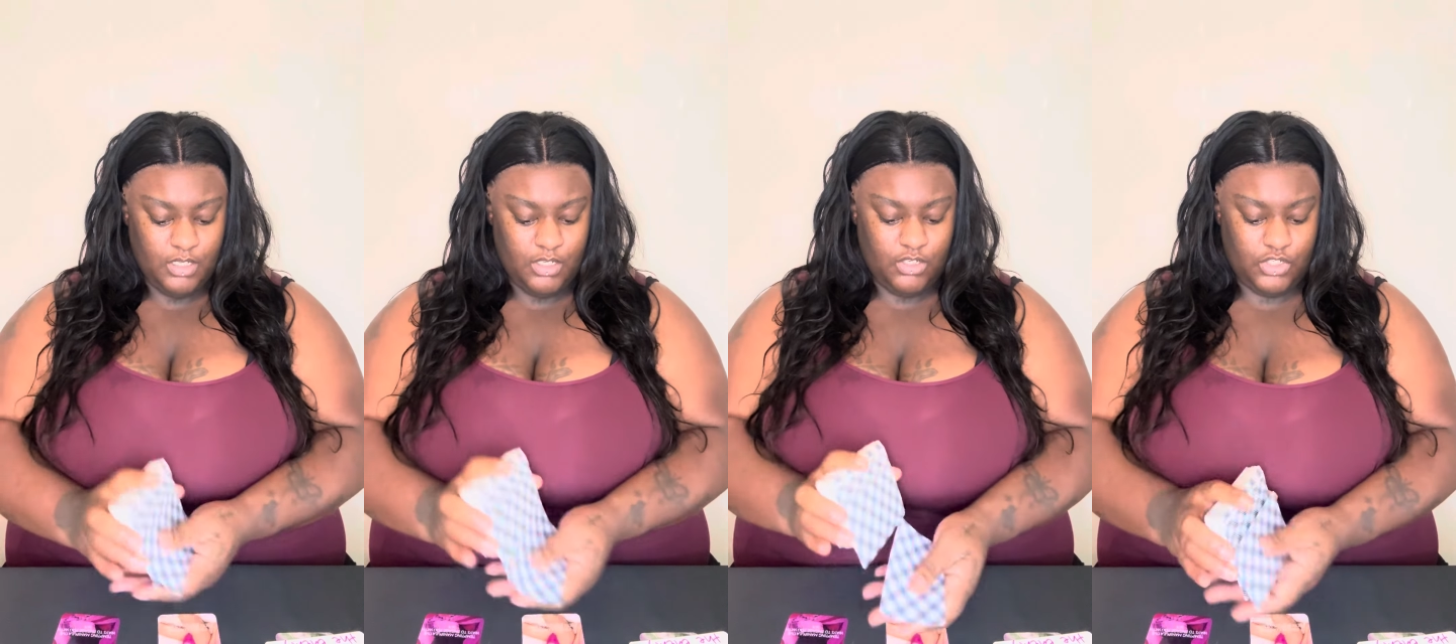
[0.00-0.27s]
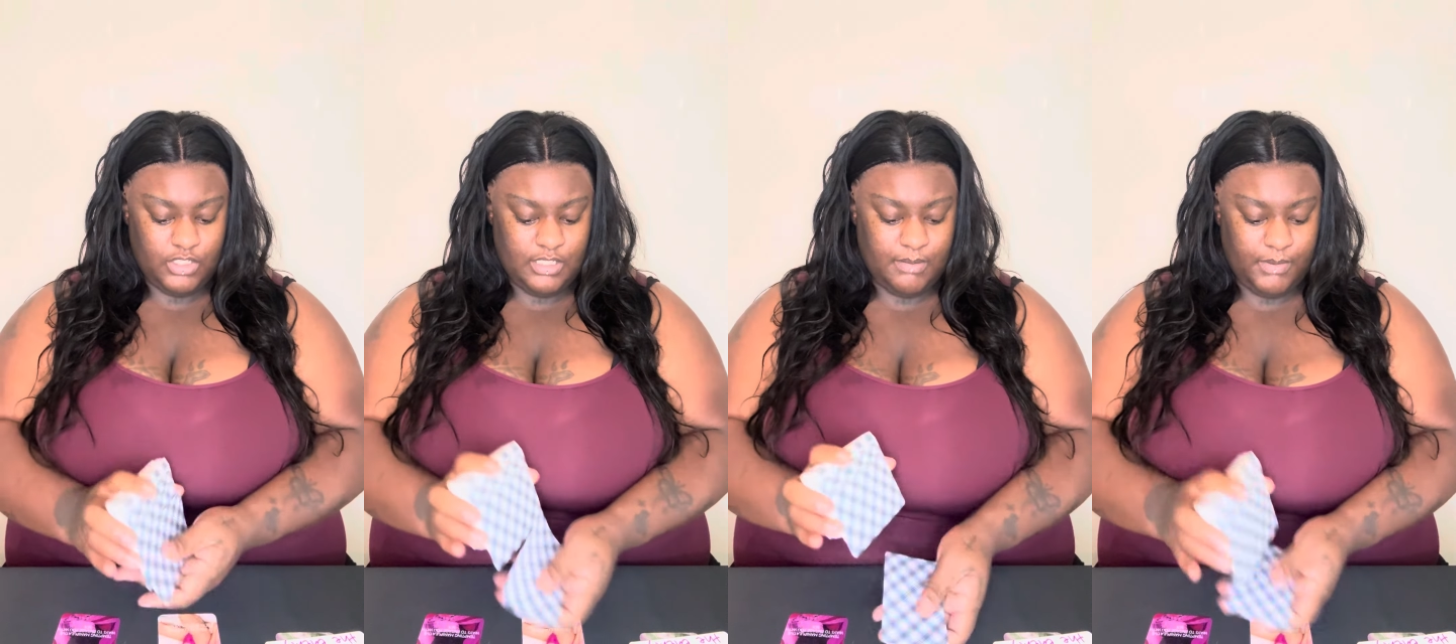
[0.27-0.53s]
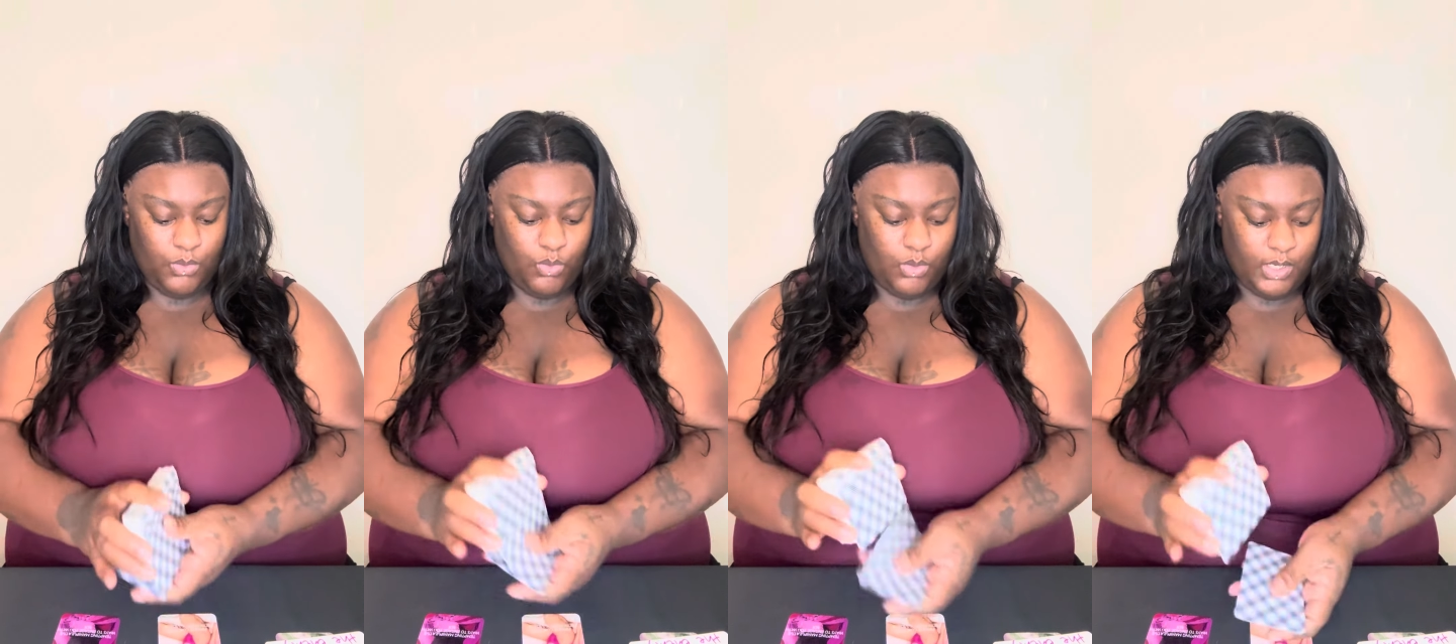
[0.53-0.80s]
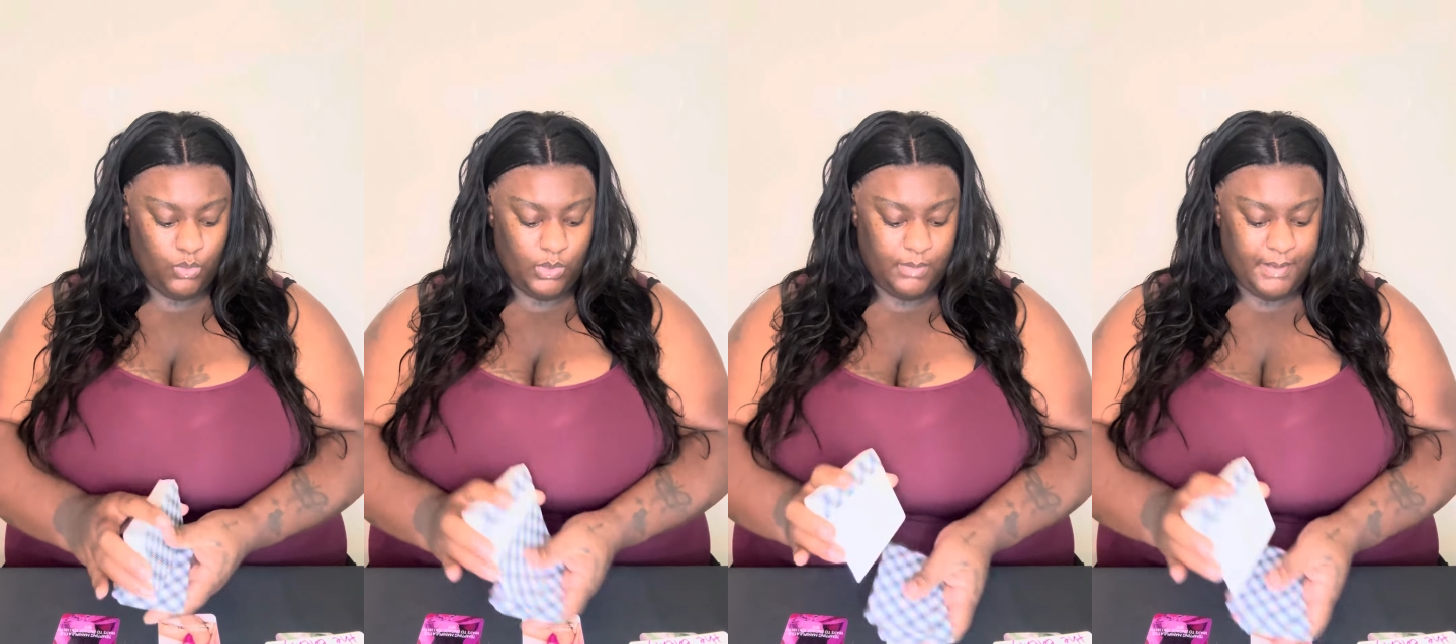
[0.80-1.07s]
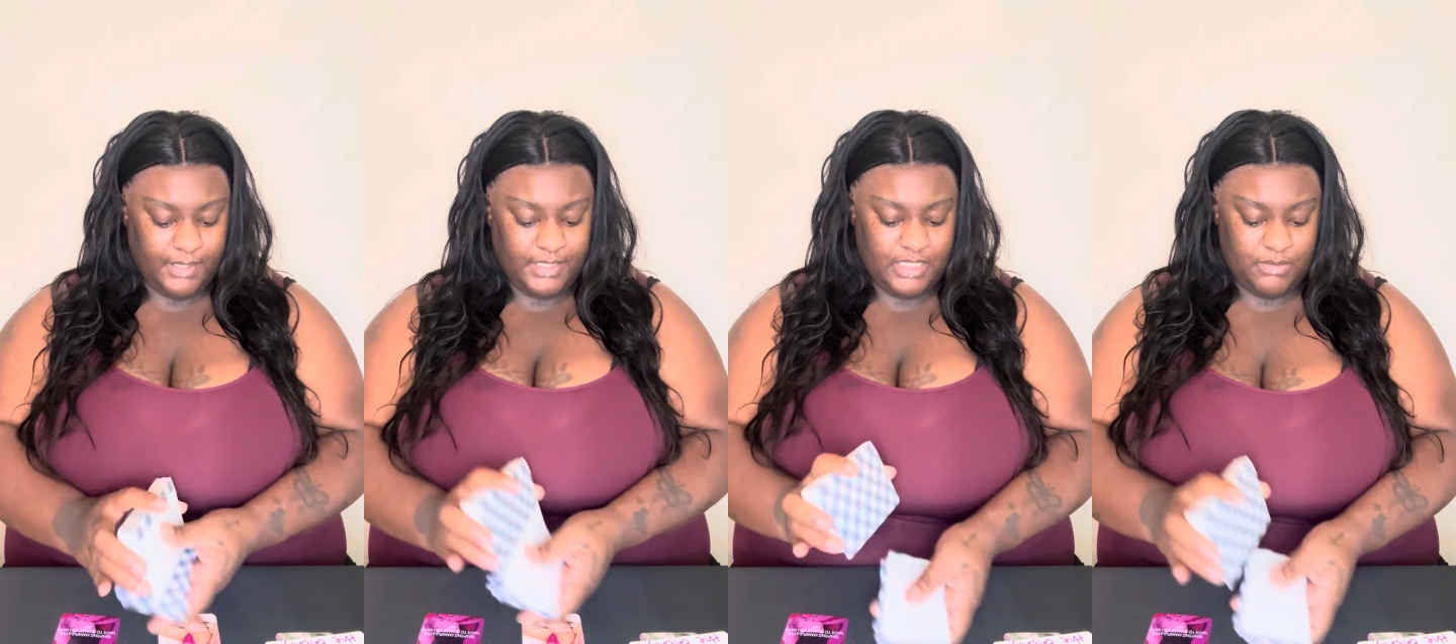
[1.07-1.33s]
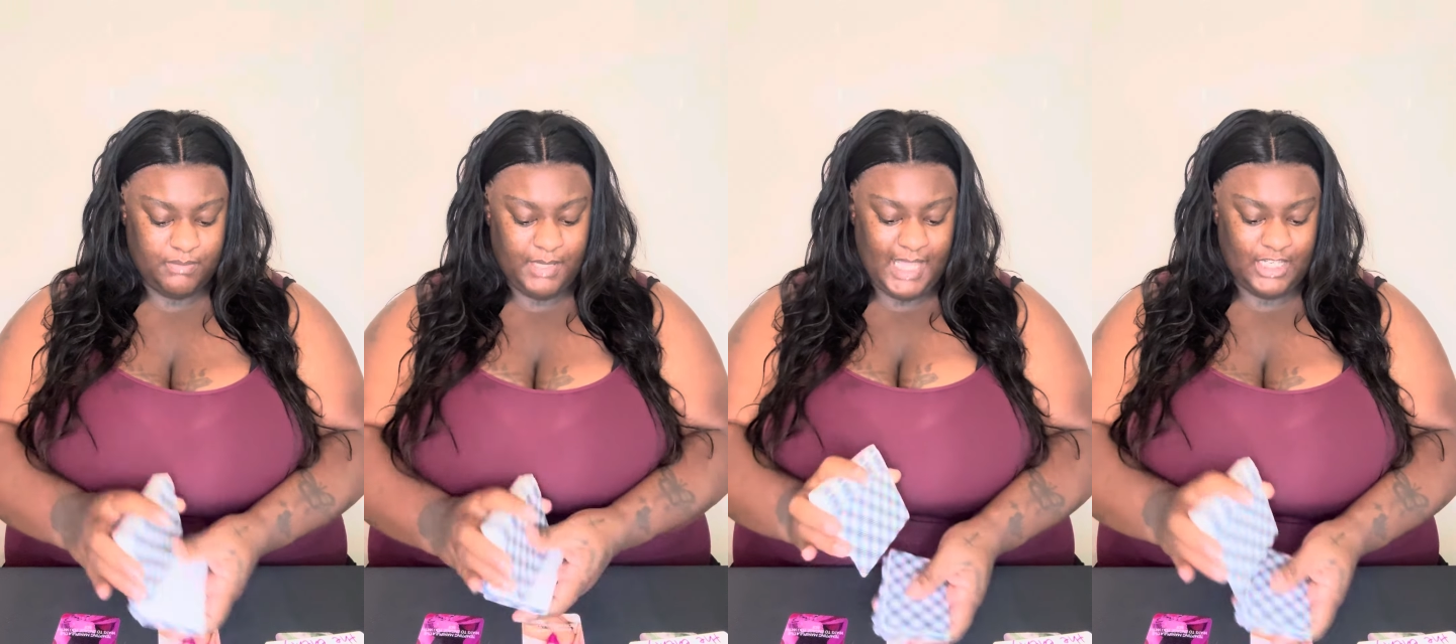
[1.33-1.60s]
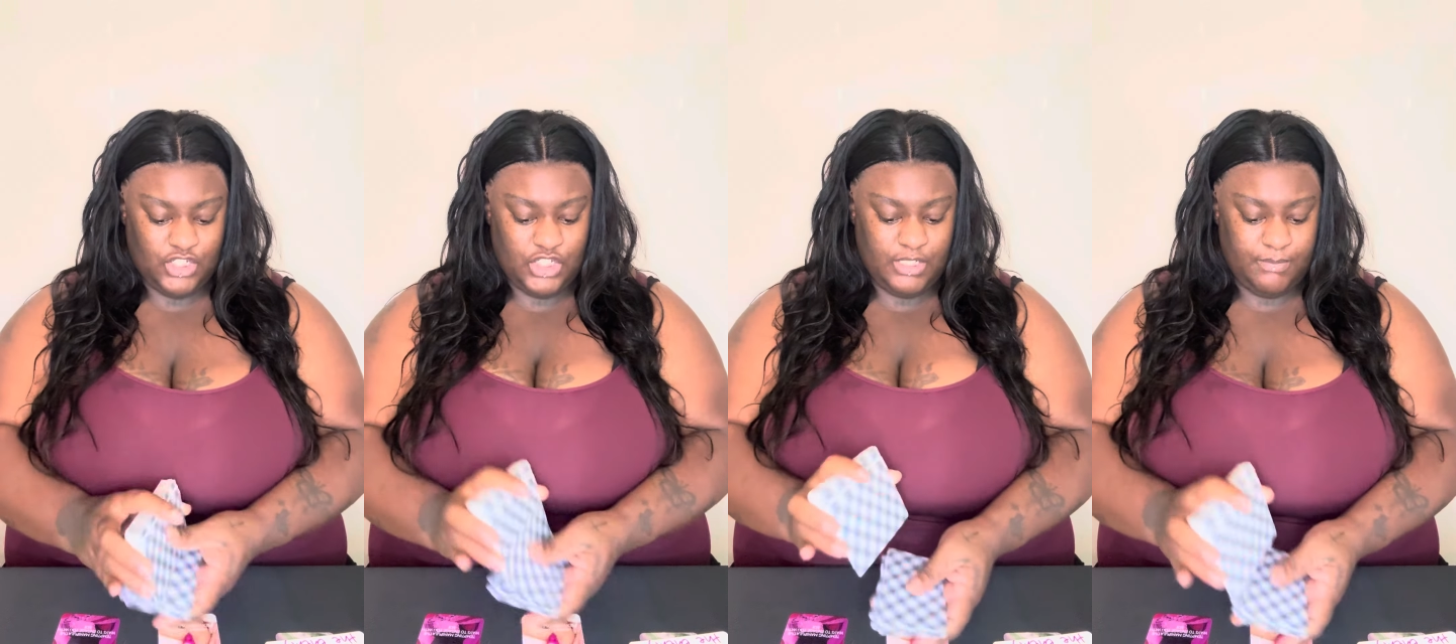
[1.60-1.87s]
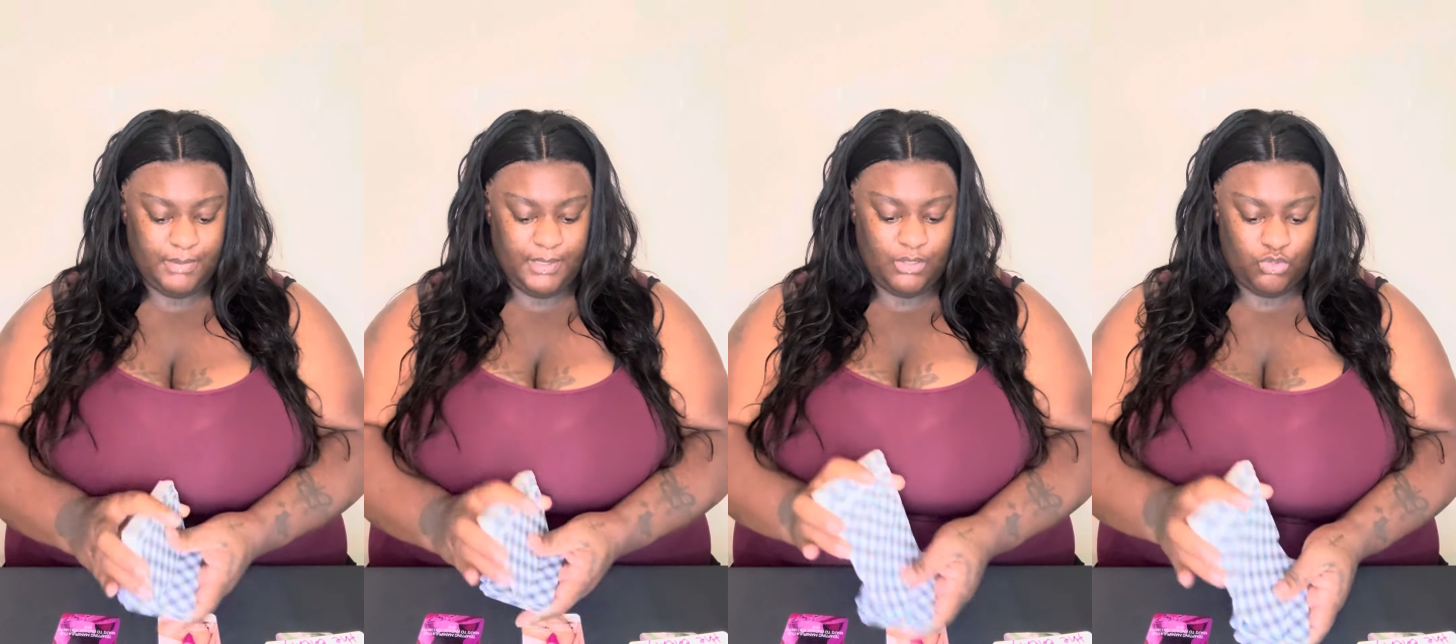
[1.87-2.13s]
Just give me one. What about this black
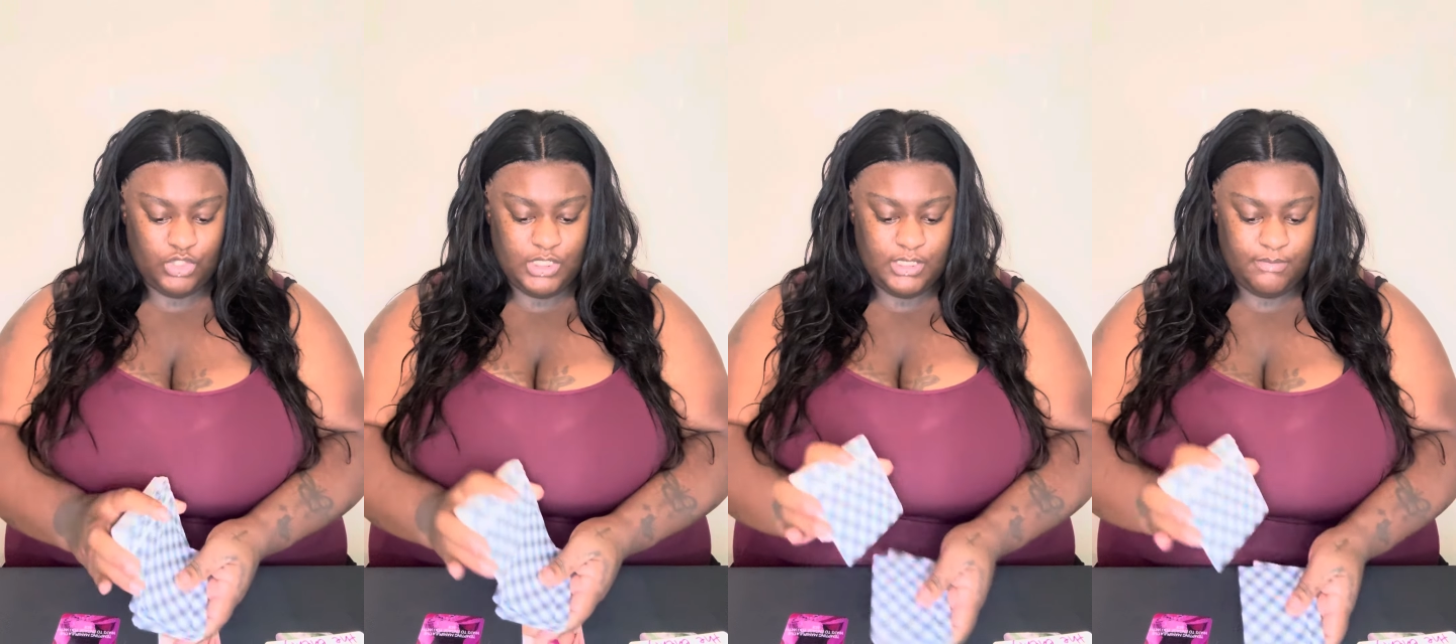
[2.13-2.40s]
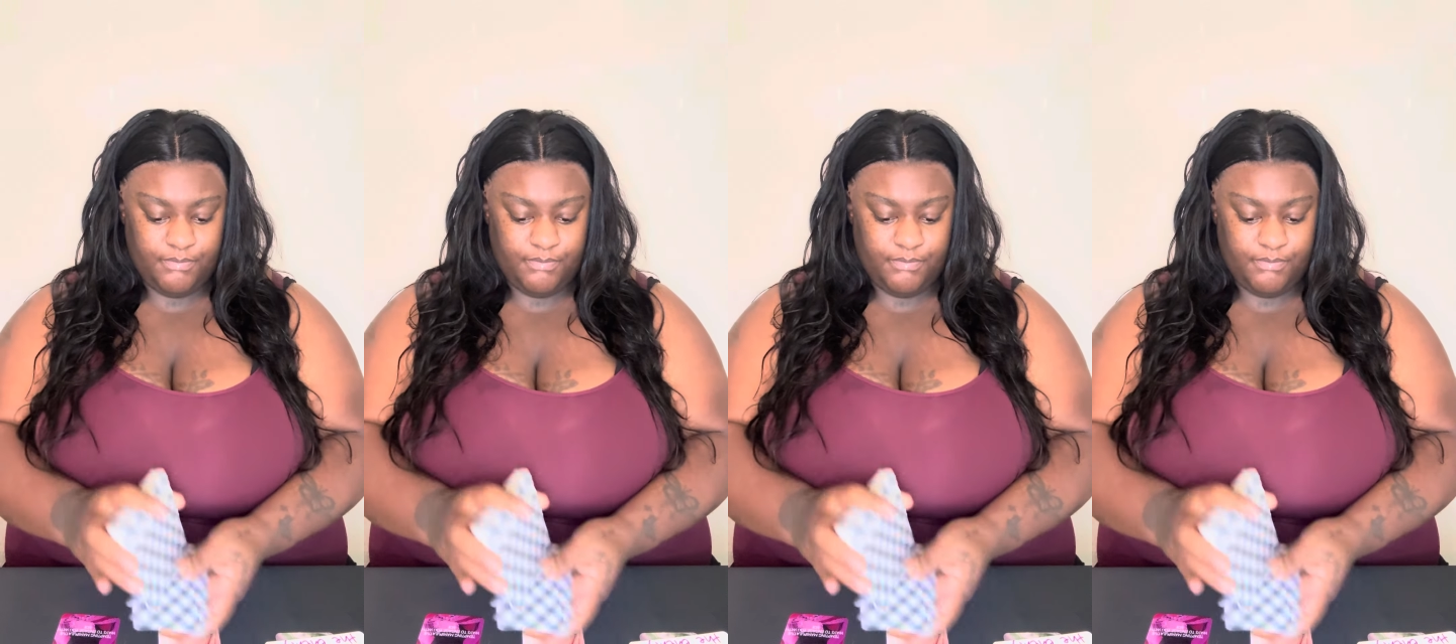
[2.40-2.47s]
sheep energy?